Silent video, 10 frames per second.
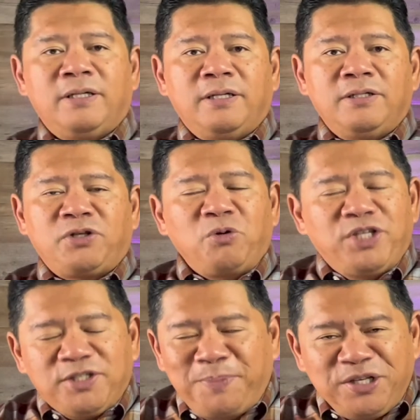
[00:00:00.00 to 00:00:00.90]
Don't
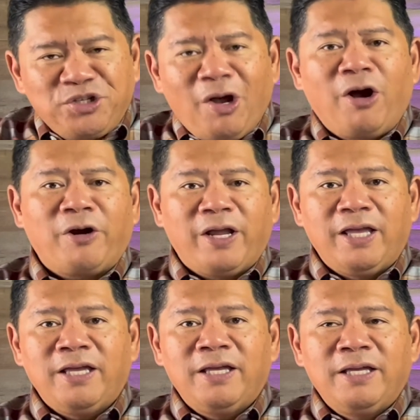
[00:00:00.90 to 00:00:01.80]
just be
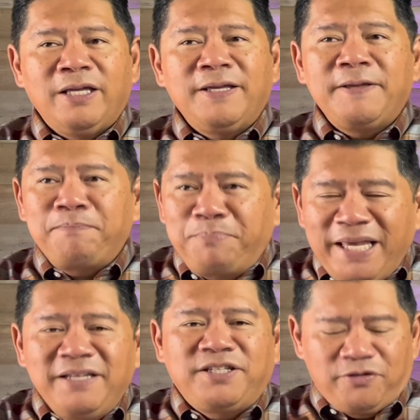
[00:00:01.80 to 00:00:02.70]
sorry.
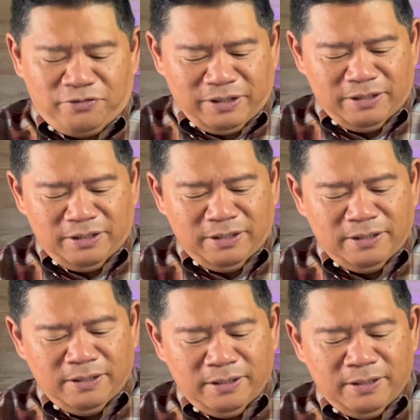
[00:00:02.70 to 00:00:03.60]
Be different.
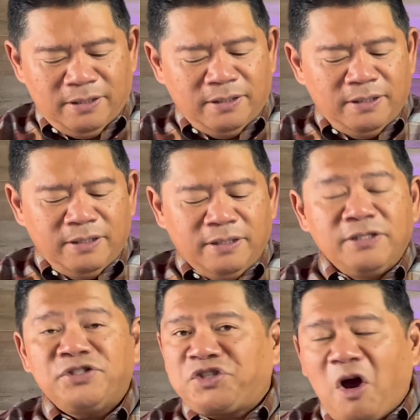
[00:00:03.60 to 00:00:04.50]

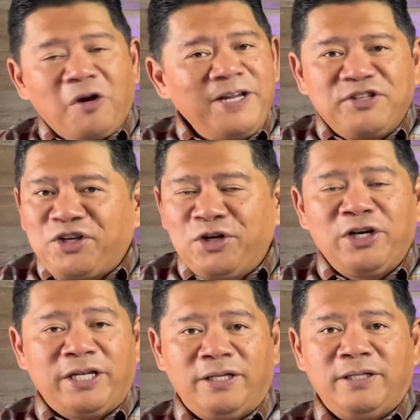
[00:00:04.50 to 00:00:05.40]
Sorry is
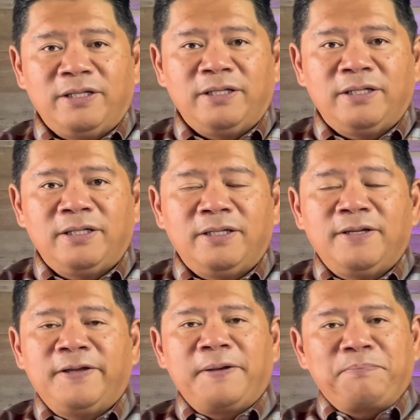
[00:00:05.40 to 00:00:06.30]
good,
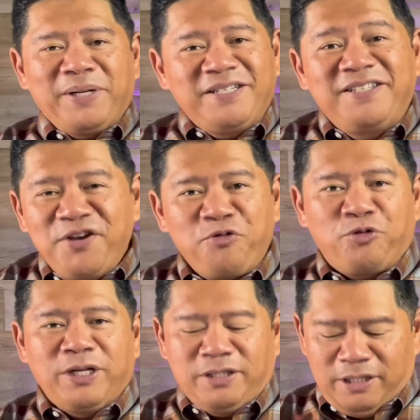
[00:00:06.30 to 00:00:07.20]
but
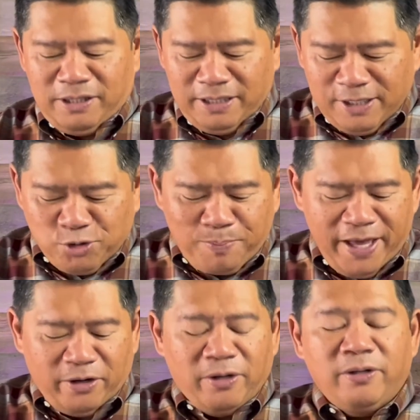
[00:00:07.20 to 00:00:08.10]
different is
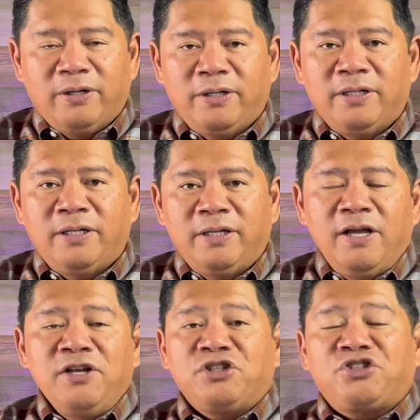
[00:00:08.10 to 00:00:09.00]
better.
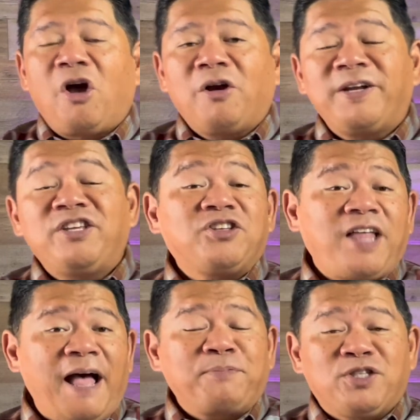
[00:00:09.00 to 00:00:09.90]
Sorry
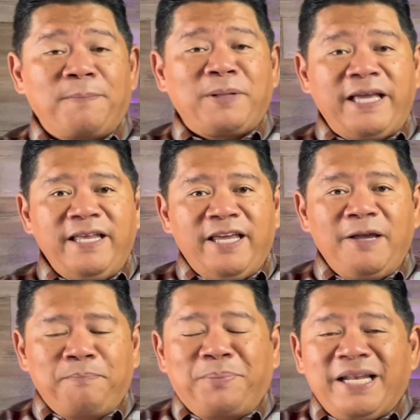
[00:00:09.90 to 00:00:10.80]
stops the
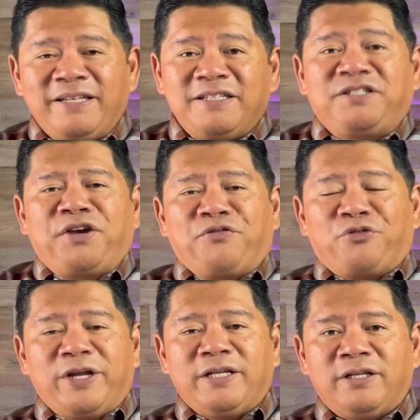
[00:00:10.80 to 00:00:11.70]
bleeding, but
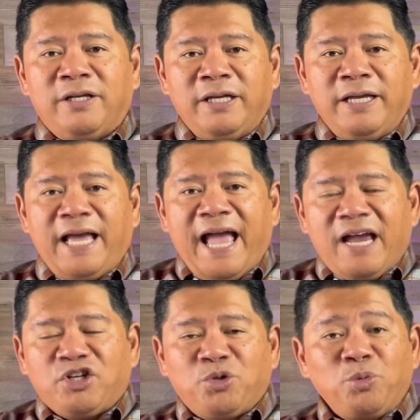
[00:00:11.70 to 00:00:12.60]
different
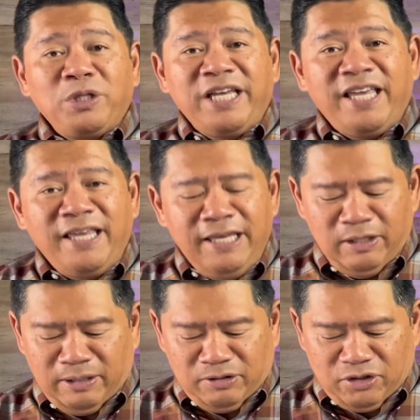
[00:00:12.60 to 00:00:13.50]
actually
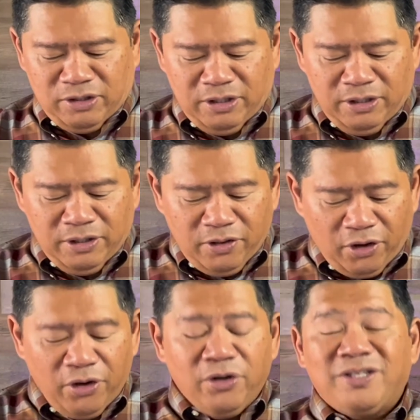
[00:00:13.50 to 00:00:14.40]
heals the
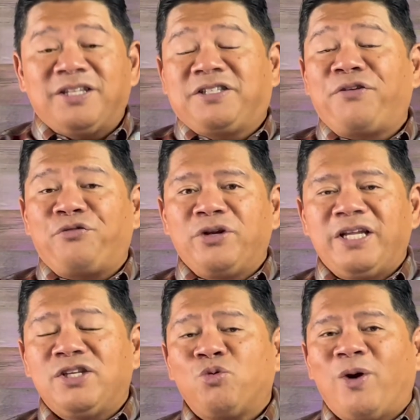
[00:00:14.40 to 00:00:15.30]
hurt.
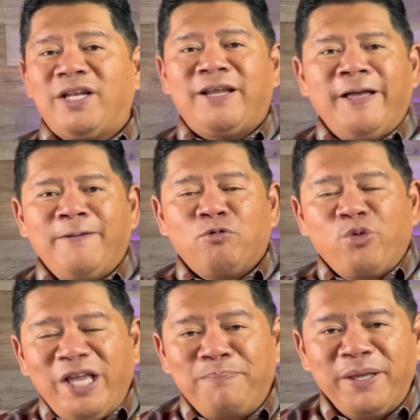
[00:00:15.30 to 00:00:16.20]
Different is what
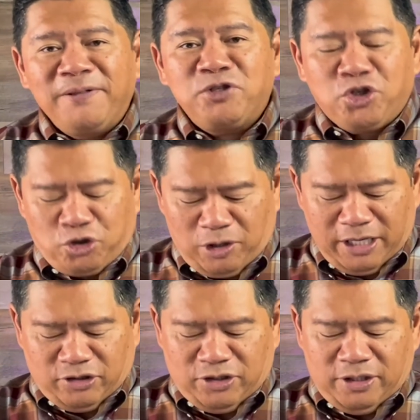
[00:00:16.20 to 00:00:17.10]
rebuilds
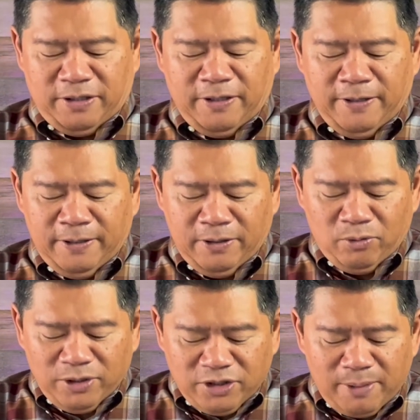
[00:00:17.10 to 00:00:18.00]
trust
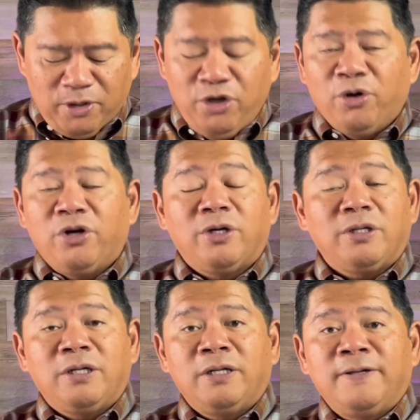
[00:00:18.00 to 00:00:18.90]
with someone you
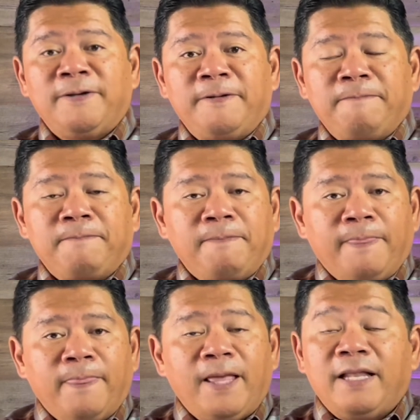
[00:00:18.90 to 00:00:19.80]
hurt.
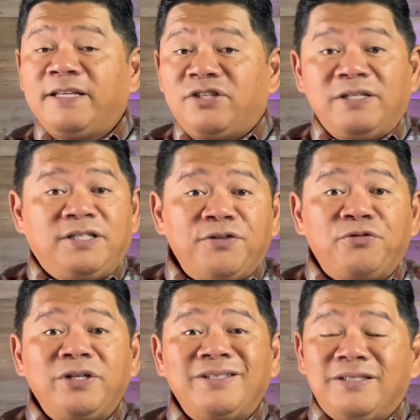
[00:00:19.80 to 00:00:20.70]
And listen,
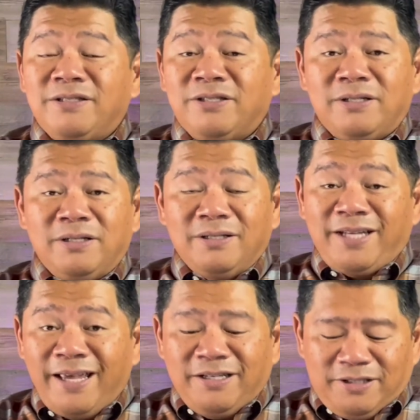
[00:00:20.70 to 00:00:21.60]
difference
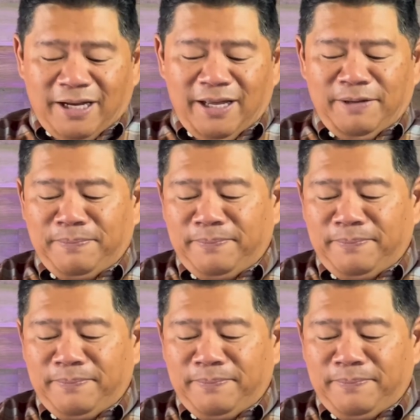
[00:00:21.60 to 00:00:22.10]
takes time.